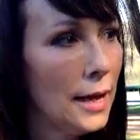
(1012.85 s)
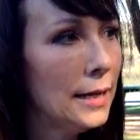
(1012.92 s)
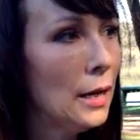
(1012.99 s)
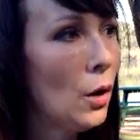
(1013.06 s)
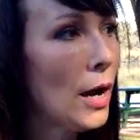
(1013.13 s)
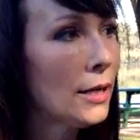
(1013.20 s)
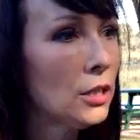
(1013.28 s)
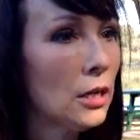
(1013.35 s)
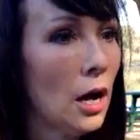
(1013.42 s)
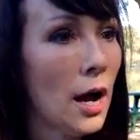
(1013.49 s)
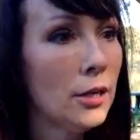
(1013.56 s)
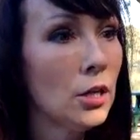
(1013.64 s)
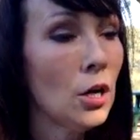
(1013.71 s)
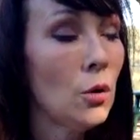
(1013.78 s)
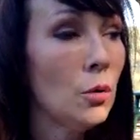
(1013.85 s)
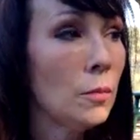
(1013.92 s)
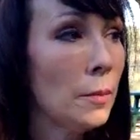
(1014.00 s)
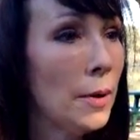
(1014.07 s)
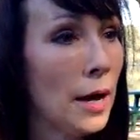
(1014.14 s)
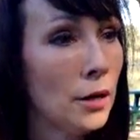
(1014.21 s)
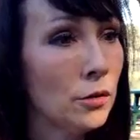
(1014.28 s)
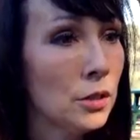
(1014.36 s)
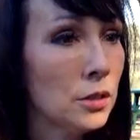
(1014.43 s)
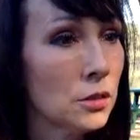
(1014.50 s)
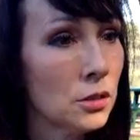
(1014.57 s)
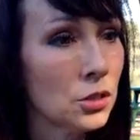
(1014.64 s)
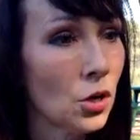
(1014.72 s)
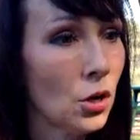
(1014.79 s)
Now, I know when my battery's
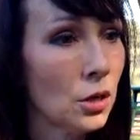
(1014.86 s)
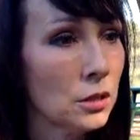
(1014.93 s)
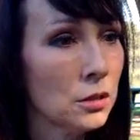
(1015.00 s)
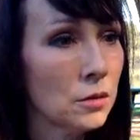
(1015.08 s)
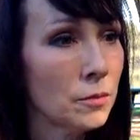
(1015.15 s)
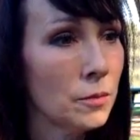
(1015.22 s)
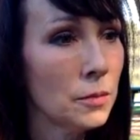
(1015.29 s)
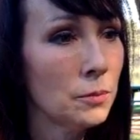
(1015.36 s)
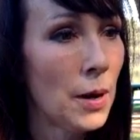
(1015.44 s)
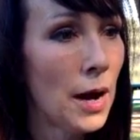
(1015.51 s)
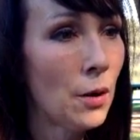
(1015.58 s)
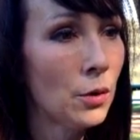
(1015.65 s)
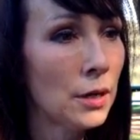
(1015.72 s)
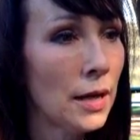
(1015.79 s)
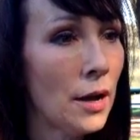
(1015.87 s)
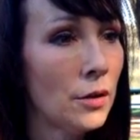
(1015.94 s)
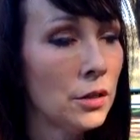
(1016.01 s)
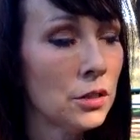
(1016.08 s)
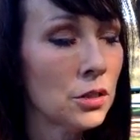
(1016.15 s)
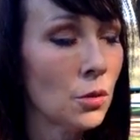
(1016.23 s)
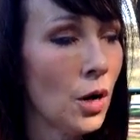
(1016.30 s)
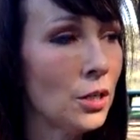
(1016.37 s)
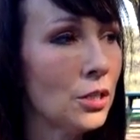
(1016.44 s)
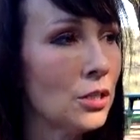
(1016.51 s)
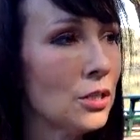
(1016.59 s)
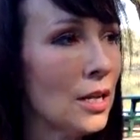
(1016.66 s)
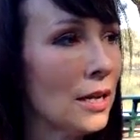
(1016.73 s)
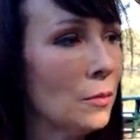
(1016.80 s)
starting to power down, and so I
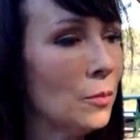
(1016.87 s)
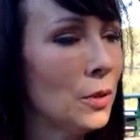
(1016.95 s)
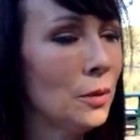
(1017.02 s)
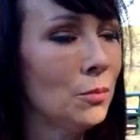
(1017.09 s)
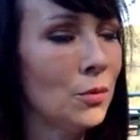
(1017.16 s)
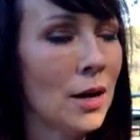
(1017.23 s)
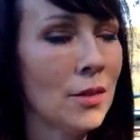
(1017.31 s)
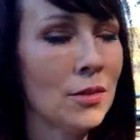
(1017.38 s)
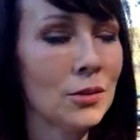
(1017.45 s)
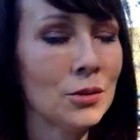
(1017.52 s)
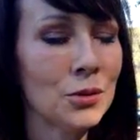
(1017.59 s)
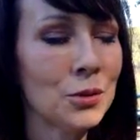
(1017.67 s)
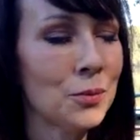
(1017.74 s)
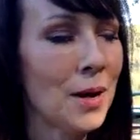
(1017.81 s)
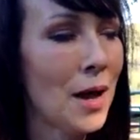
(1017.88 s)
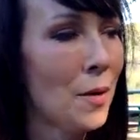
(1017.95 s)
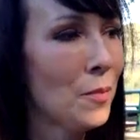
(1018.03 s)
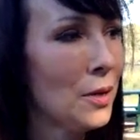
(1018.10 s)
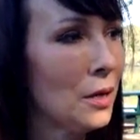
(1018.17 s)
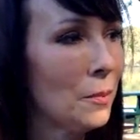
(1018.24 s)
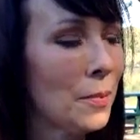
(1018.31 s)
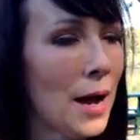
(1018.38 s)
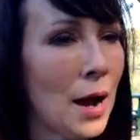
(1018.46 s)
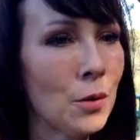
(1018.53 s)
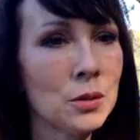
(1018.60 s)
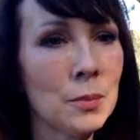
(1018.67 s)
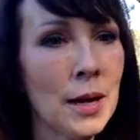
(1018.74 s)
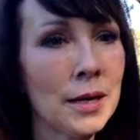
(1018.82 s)
just take a big breath and look around me and it
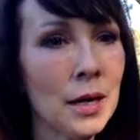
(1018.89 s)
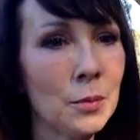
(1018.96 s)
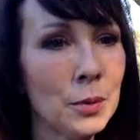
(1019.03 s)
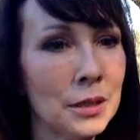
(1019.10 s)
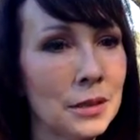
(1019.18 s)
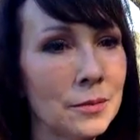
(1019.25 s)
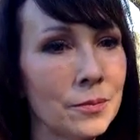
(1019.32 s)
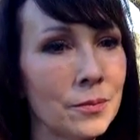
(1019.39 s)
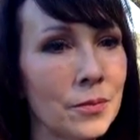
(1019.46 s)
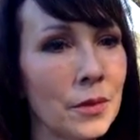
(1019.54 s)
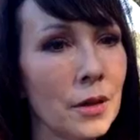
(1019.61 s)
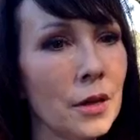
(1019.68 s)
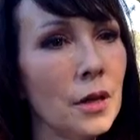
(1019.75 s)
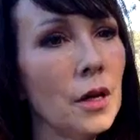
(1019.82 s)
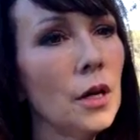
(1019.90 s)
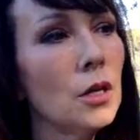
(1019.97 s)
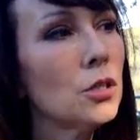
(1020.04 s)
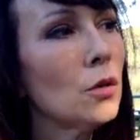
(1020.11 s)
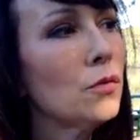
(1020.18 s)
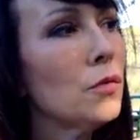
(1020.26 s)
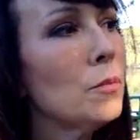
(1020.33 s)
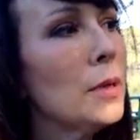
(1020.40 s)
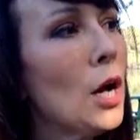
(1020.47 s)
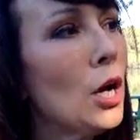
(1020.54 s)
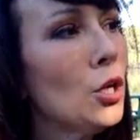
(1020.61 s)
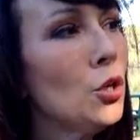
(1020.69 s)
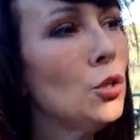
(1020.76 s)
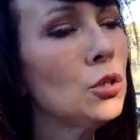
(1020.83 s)
powers back up again. So for me, I
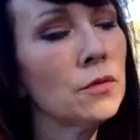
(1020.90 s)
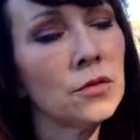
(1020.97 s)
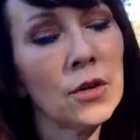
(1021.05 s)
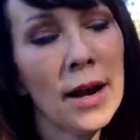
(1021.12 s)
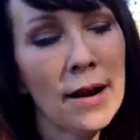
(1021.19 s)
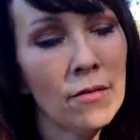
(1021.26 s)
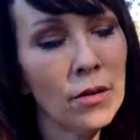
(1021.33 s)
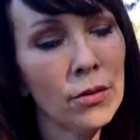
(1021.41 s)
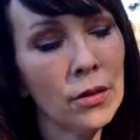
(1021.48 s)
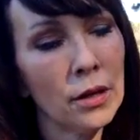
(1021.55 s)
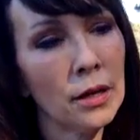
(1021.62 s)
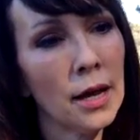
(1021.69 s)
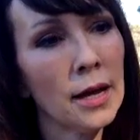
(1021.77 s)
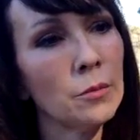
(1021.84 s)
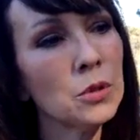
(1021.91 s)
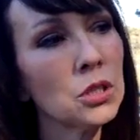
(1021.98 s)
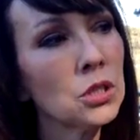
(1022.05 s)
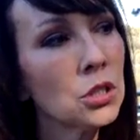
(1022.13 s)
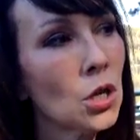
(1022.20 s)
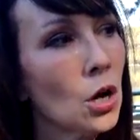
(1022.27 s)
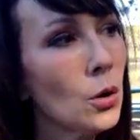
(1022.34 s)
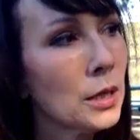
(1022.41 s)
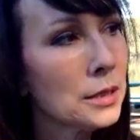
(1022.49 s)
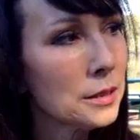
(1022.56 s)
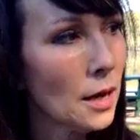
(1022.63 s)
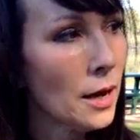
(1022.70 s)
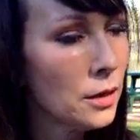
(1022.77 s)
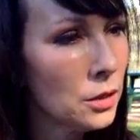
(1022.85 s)
use it for everything, and I'm so
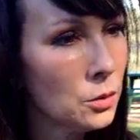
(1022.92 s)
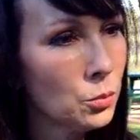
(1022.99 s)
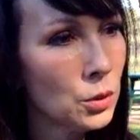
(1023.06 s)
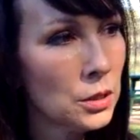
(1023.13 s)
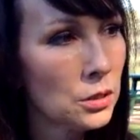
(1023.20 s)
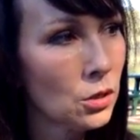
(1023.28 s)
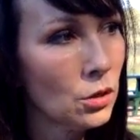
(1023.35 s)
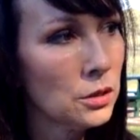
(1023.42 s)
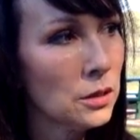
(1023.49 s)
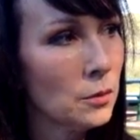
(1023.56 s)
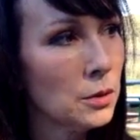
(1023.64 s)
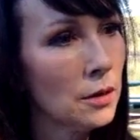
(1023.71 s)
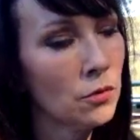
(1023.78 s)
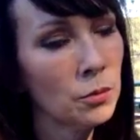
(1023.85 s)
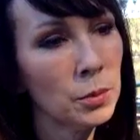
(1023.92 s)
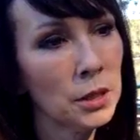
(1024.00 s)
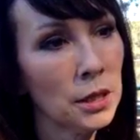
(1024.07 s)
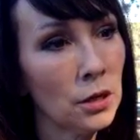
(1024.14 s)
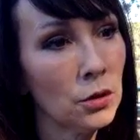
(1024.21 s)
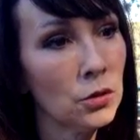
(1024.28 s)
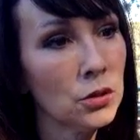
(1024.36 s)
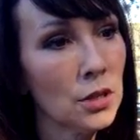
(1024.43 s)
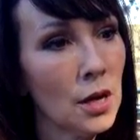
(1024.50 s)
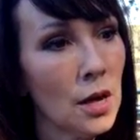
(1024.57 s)
excited to bring this concept to everybody else